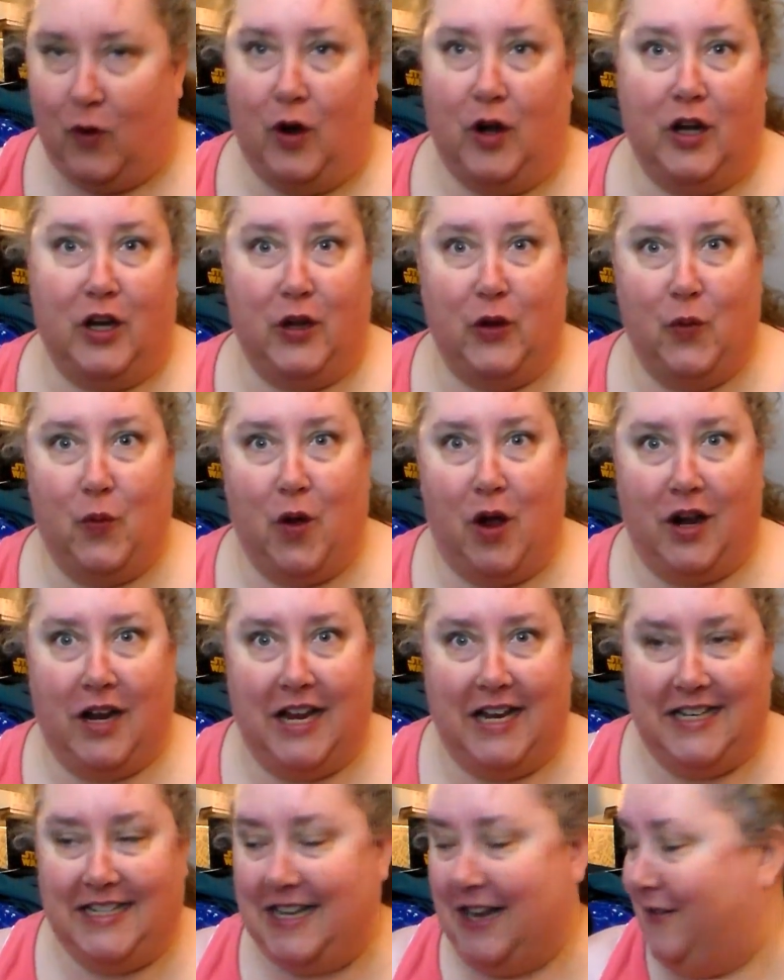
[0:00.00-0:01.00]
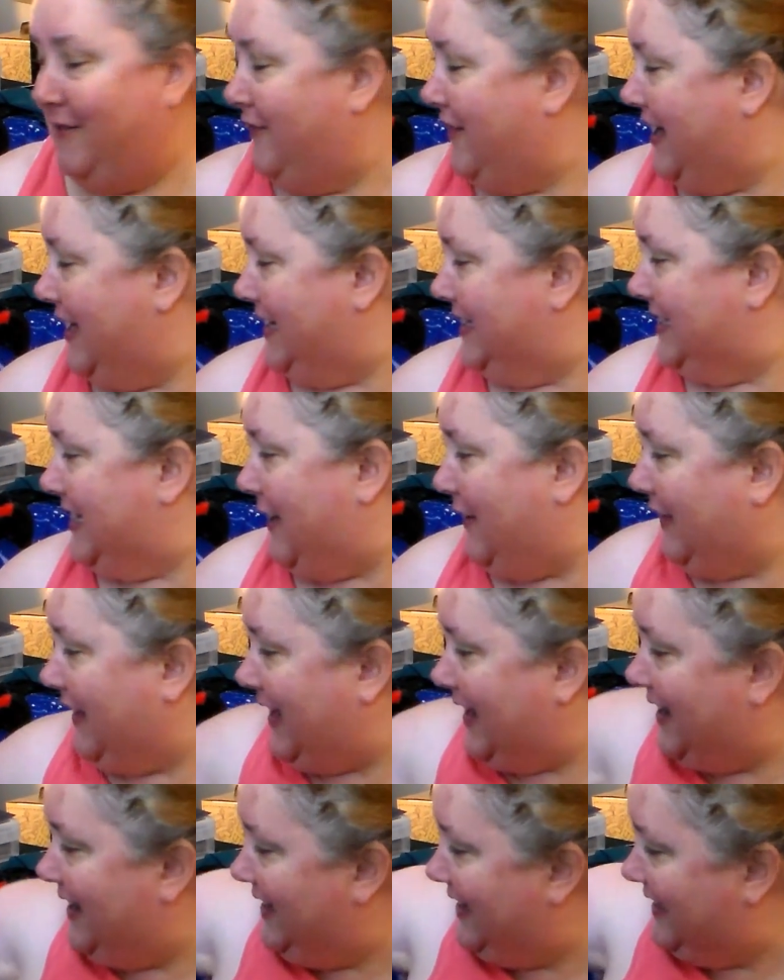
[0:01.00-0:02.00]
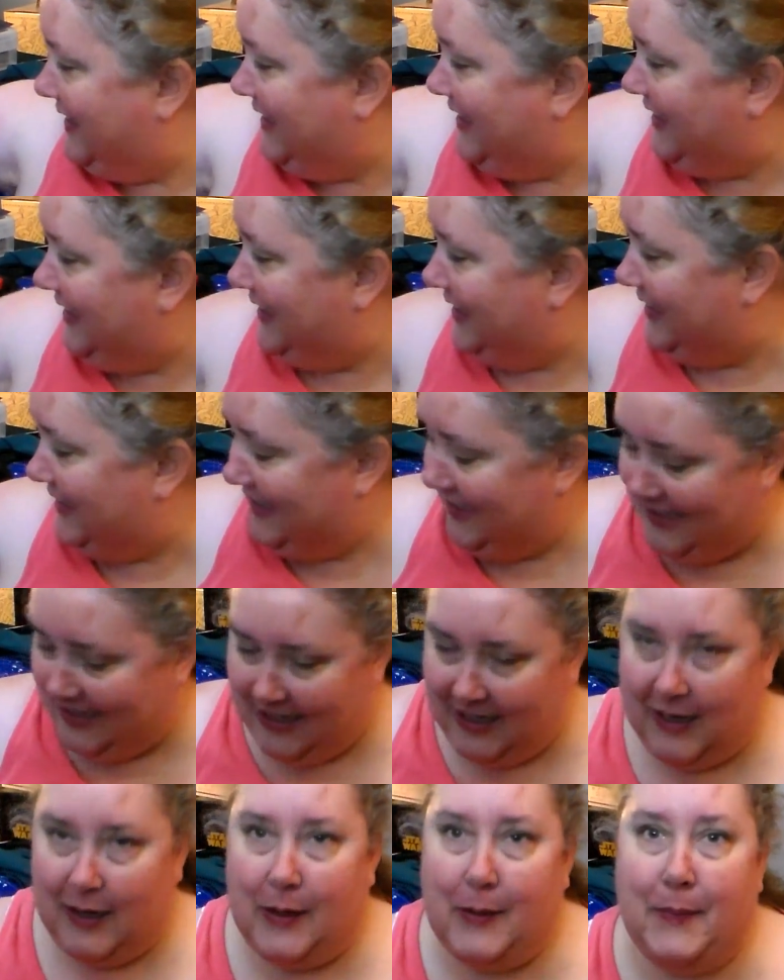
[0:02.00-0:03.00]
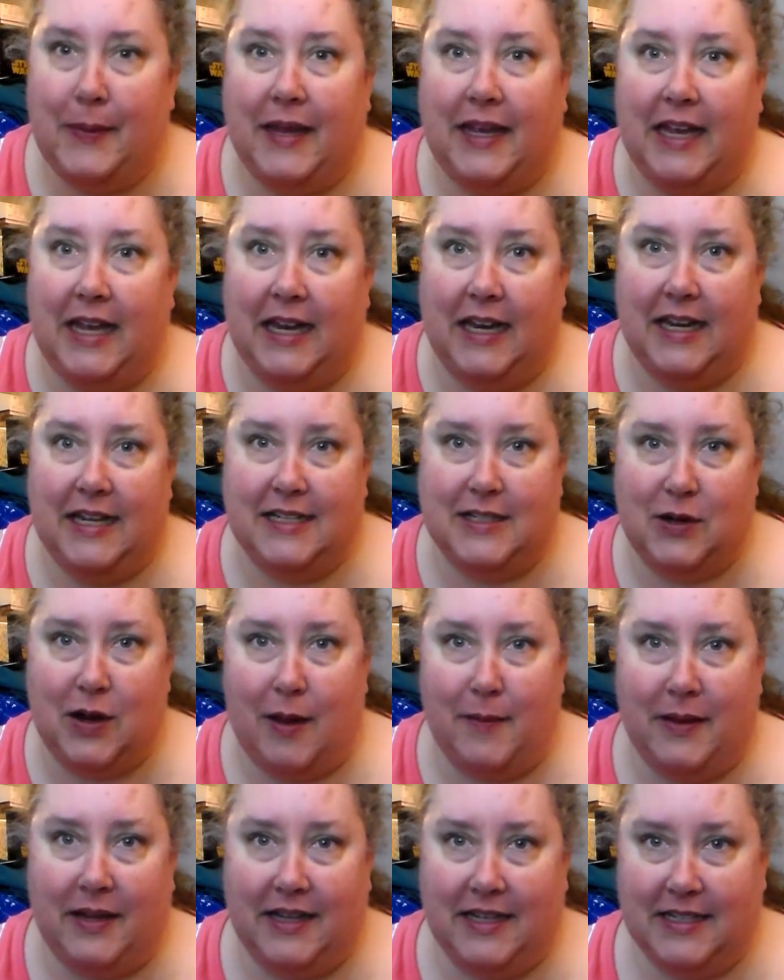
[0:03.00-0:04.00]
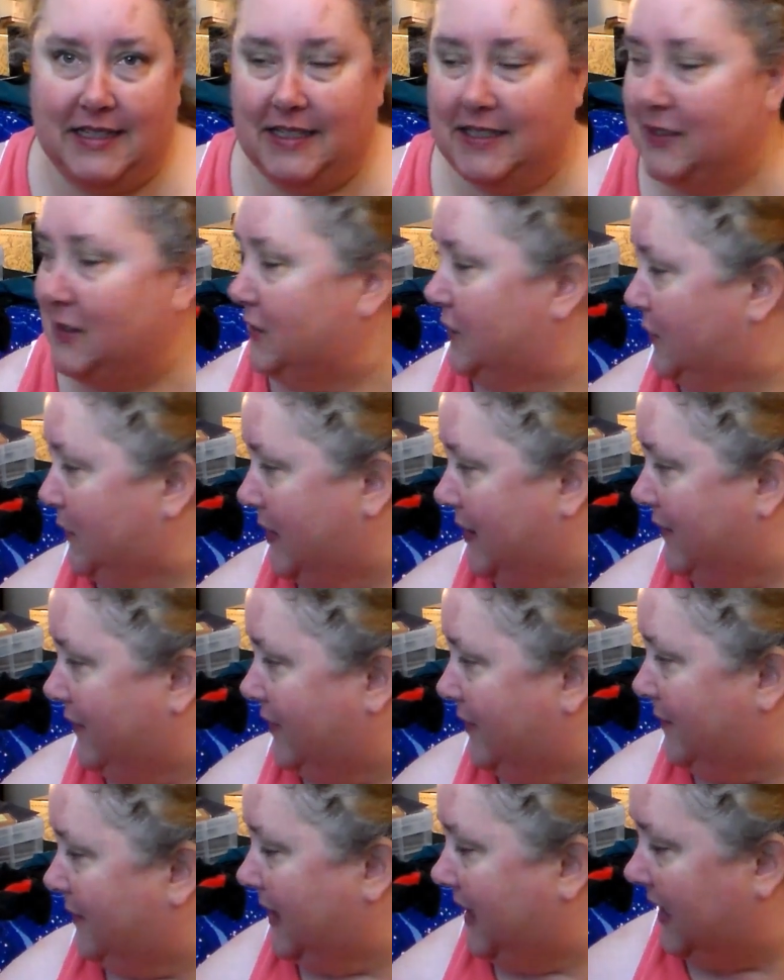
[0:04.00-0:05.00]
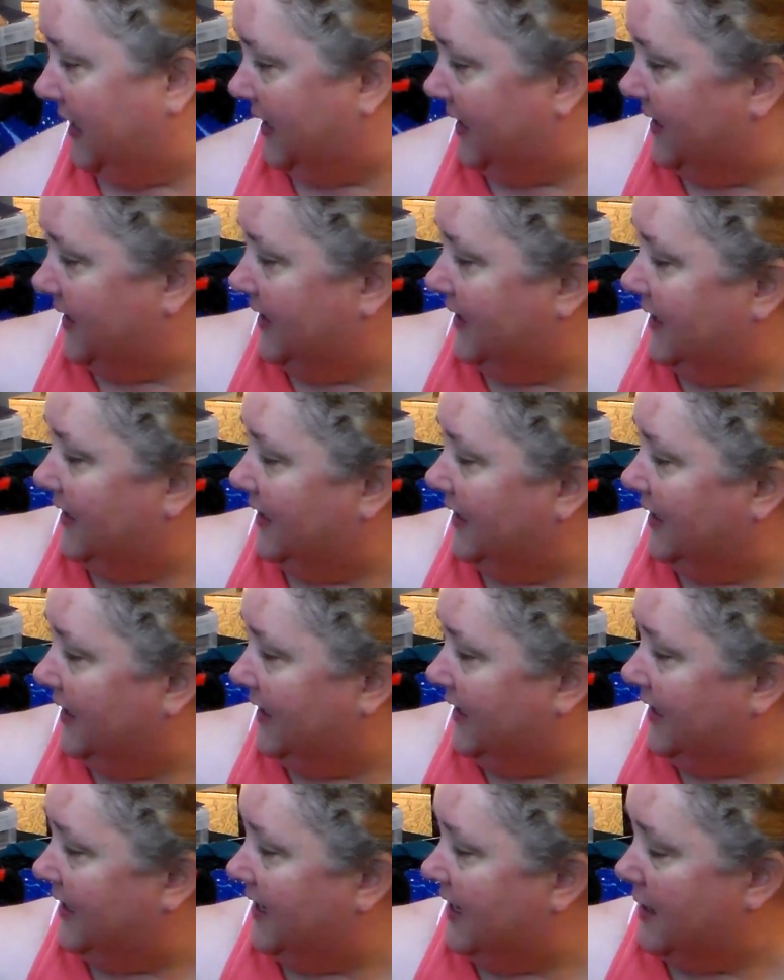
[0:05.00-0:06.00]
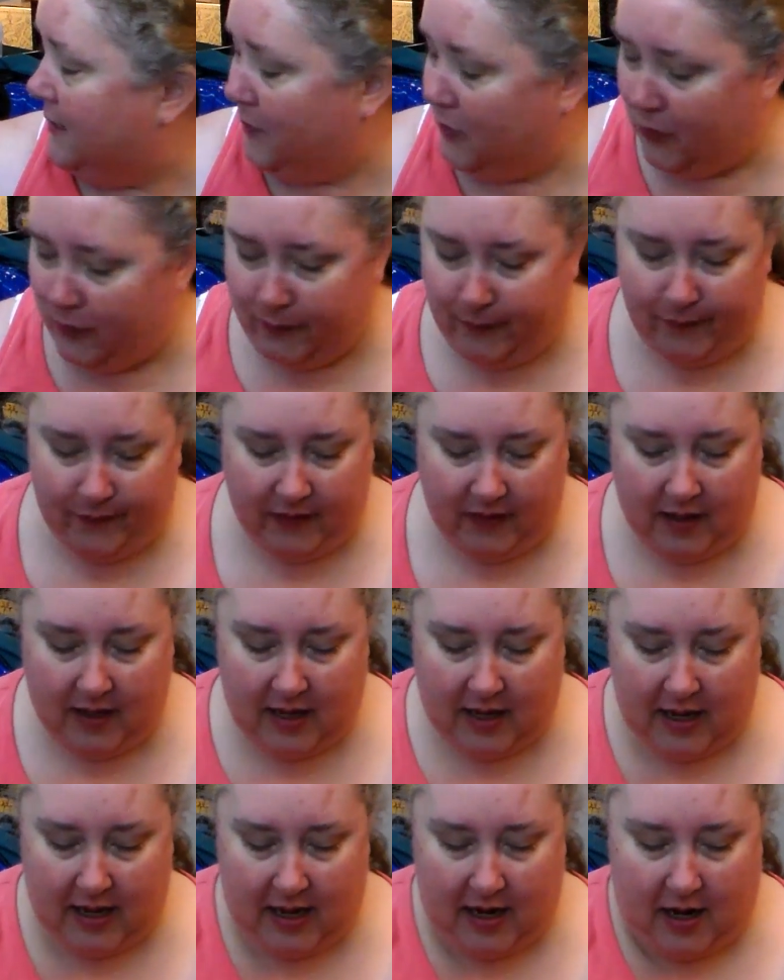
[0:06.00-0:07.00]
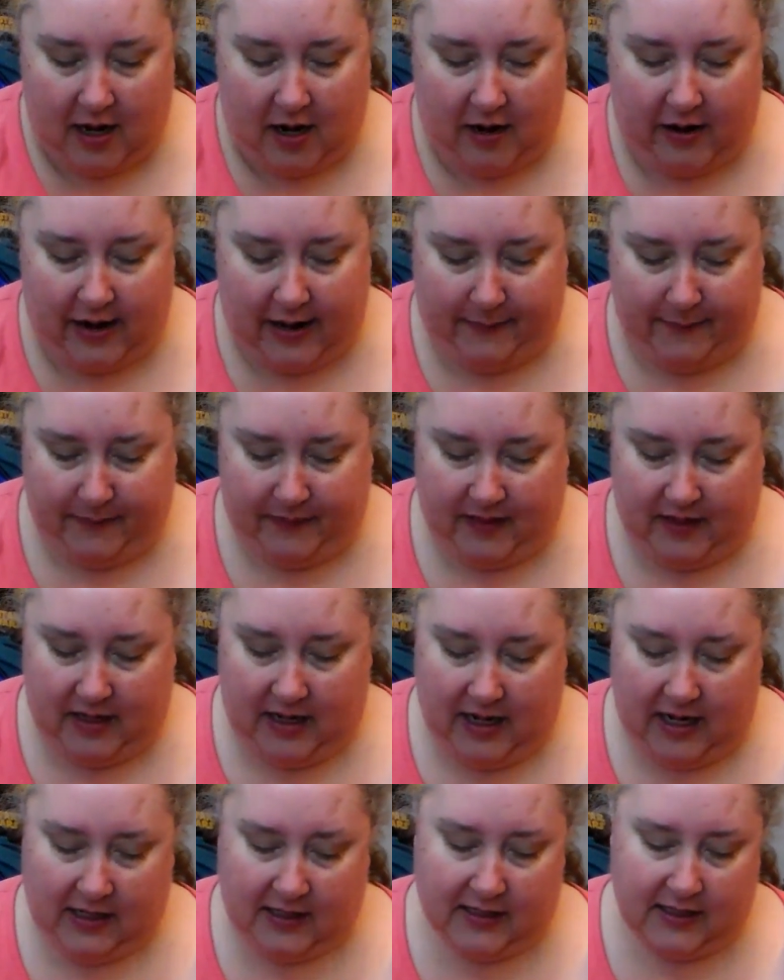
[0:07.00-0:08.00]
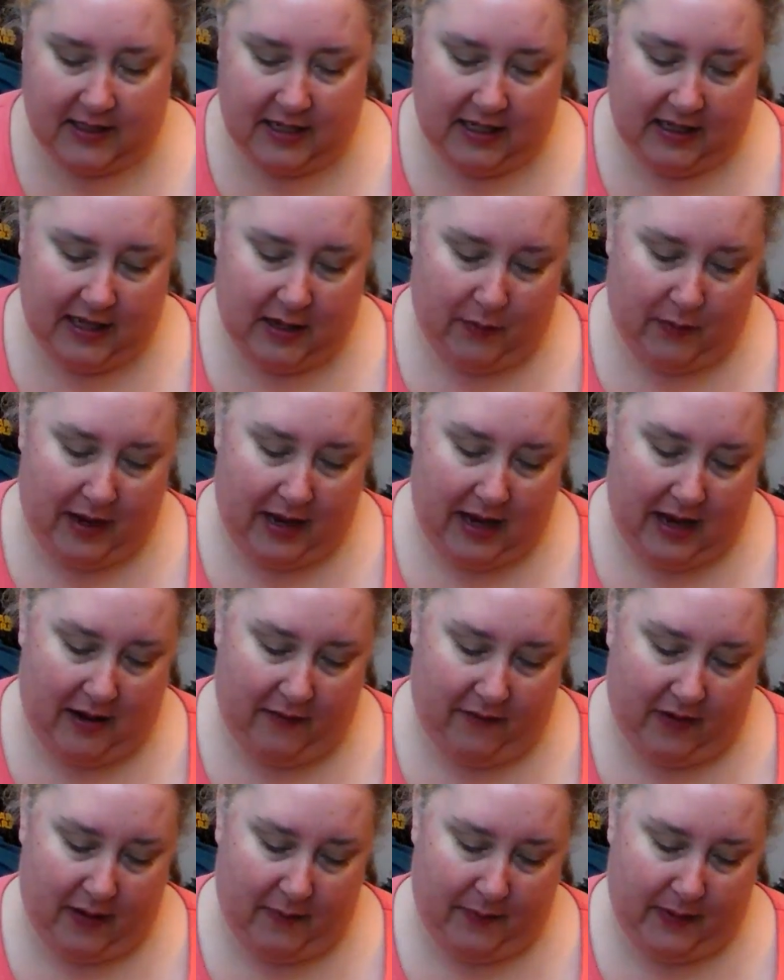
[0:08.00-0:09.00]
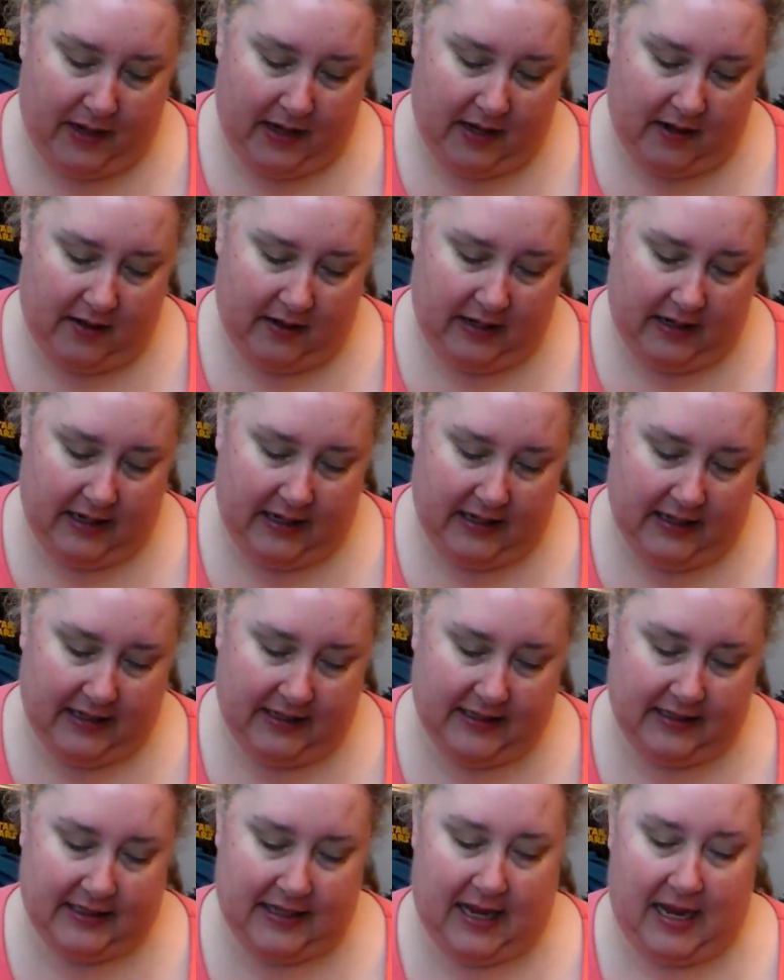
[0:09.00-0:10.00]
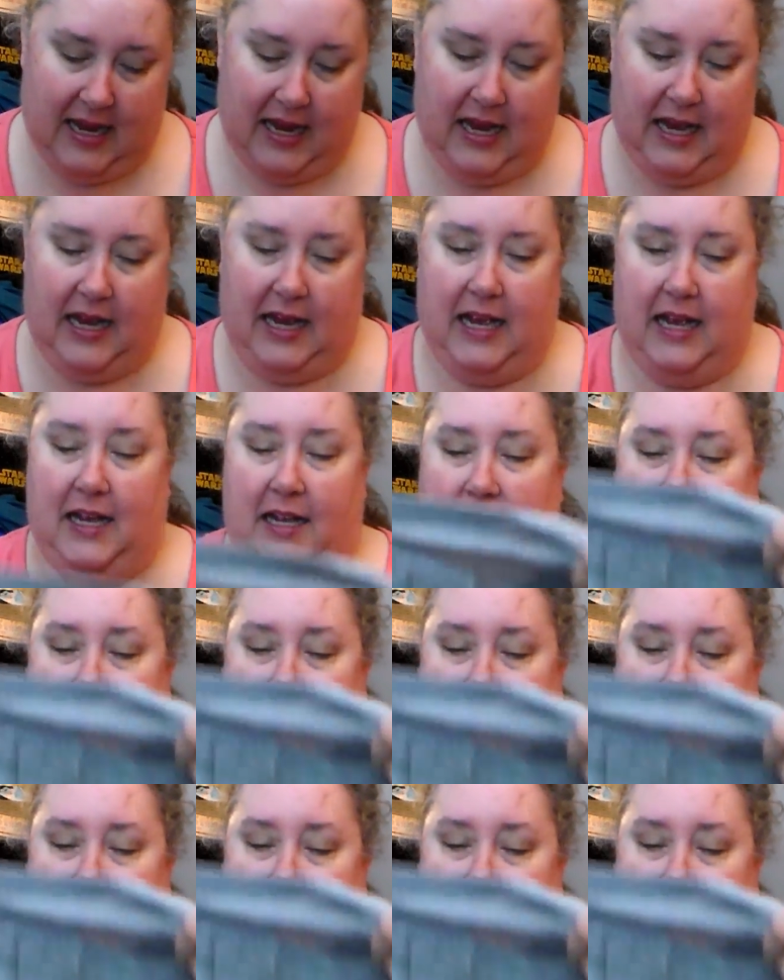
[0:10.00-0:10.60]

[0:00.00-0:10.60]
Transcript: for you Walking Dead fans out there. My kitten is grabbing the scissors away from me. Yeah, boo. Alright, the next thing that we have up here is a